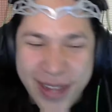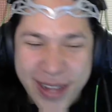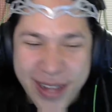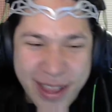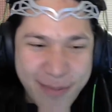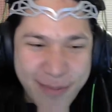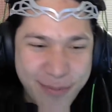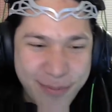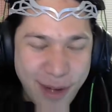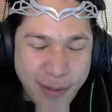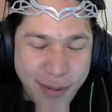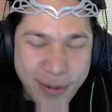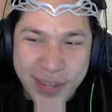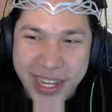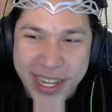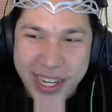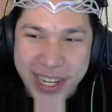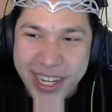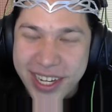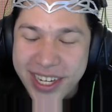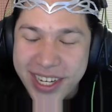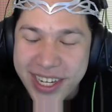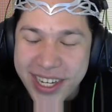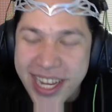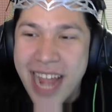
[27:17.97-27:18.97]
it's probably
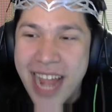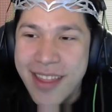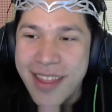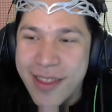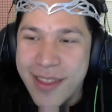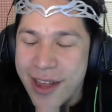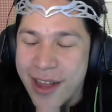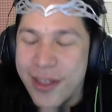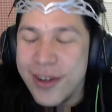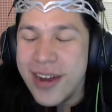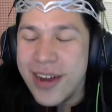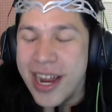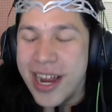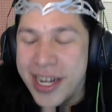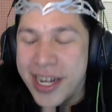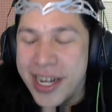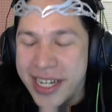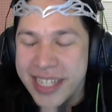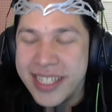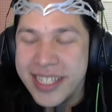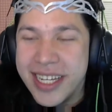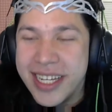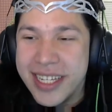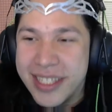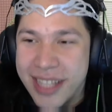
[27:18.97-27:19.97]
true. good yeah and the other idea
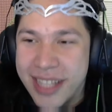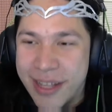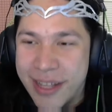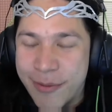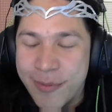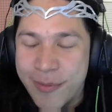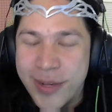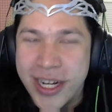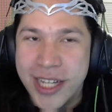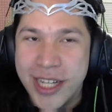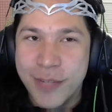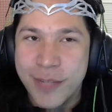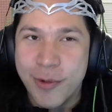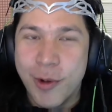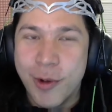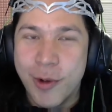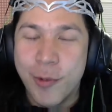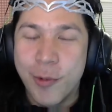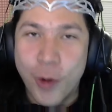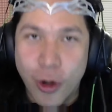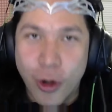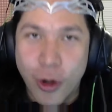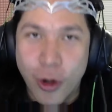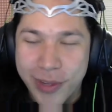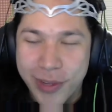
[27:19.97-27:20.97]
is yes that because we're
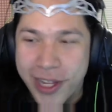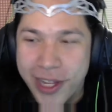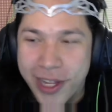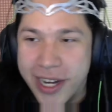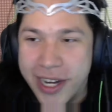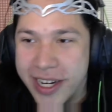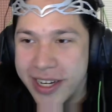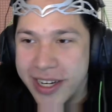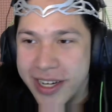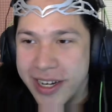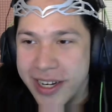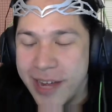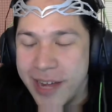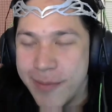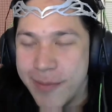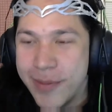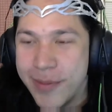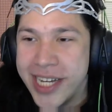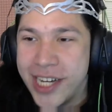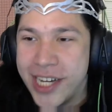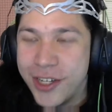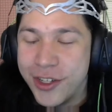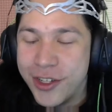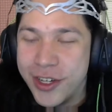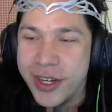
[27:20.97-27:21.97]
warm-blooded uh,
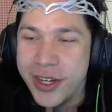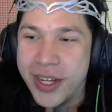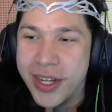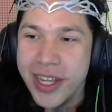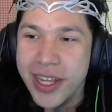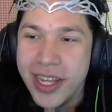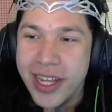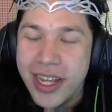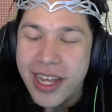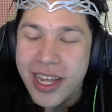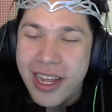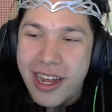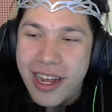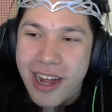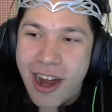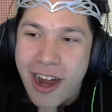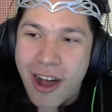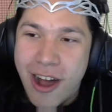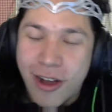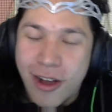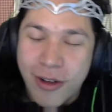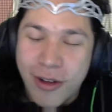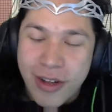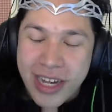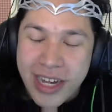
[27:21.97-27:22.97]
potentially
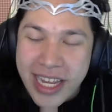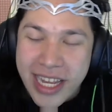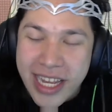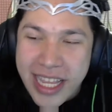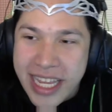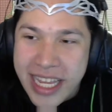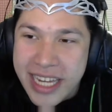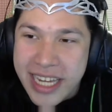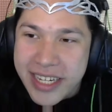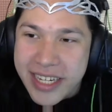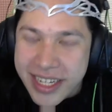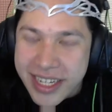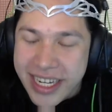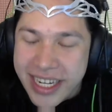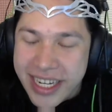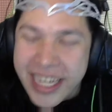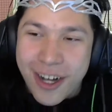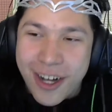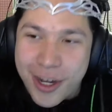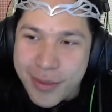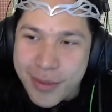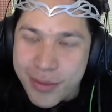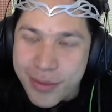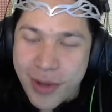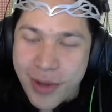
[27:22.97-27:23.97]
our heat in
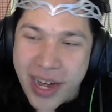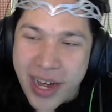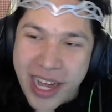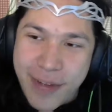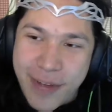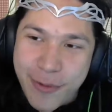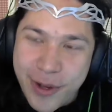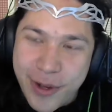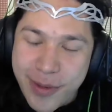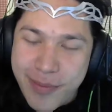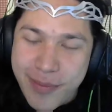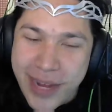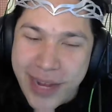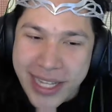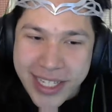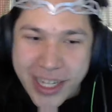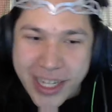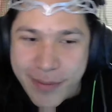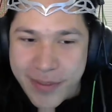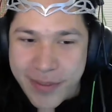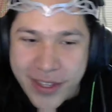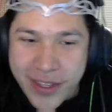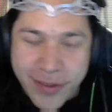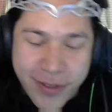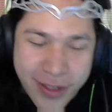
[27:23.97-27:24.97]
our brain would mess
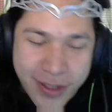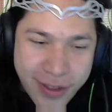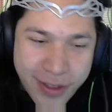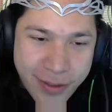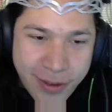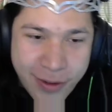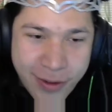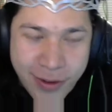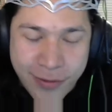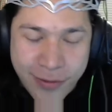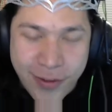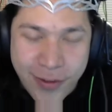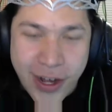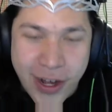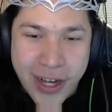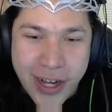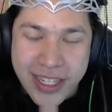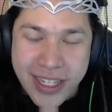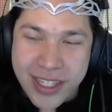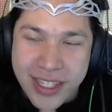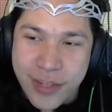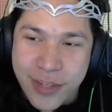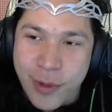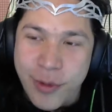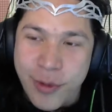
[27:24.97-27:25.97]
up the
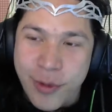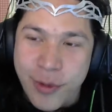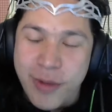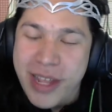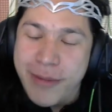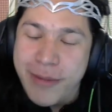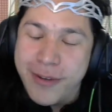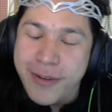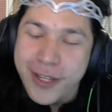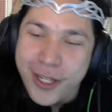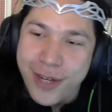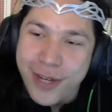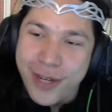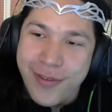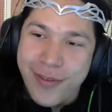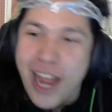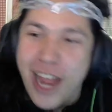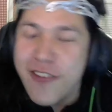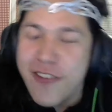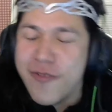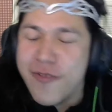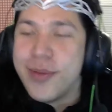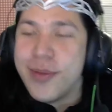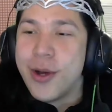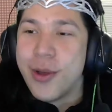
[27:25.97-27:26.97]
fungus so it wouldn't be able to
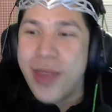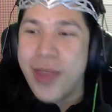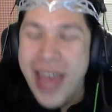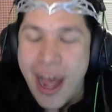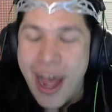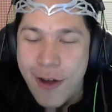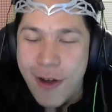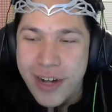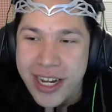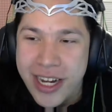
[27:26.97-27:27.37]
survive both out